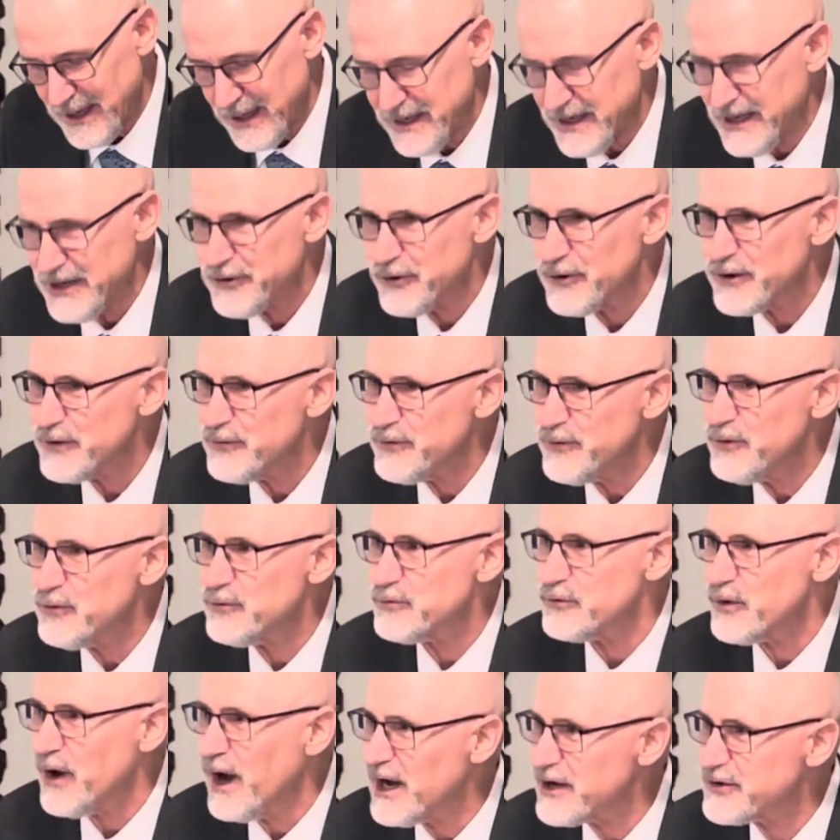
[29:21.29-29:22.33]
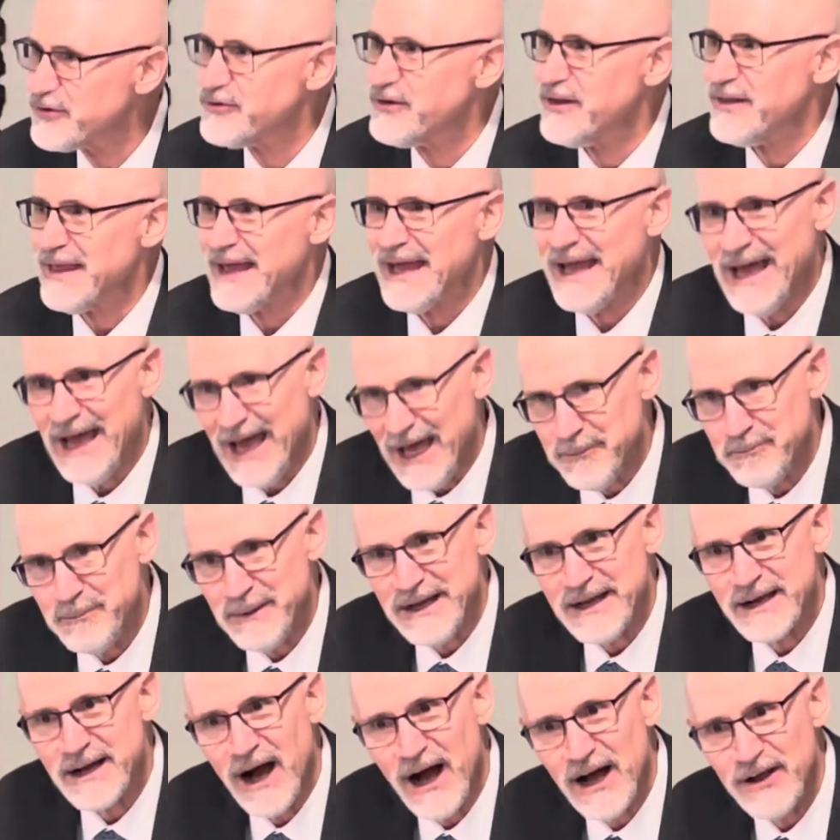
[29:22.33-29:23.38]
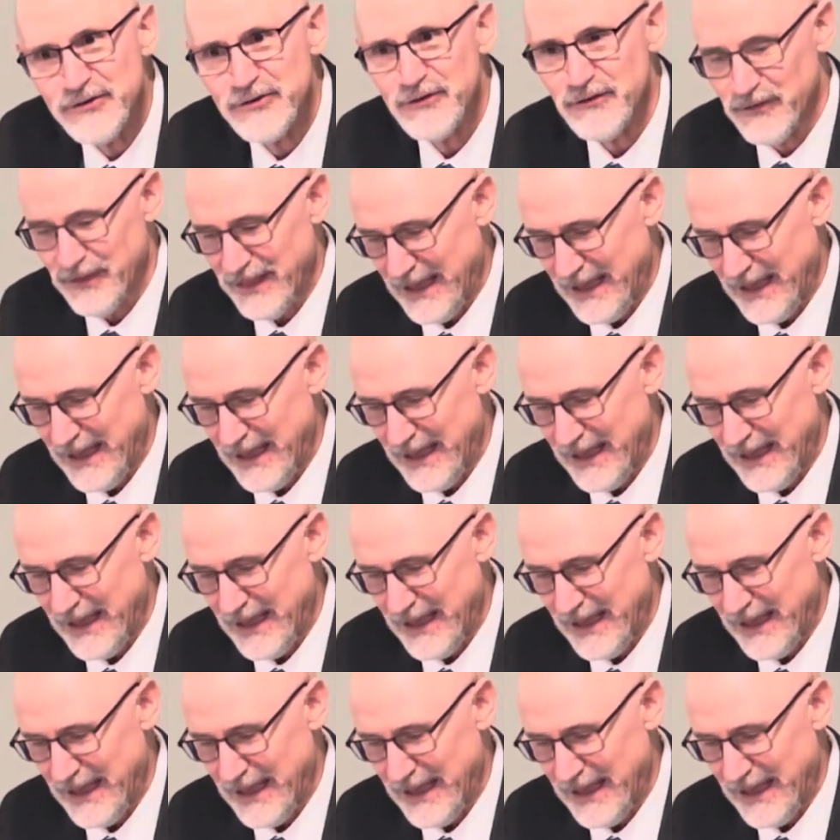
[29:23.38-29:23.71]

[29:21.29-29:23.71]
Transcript: And he took a few rocks to the head because of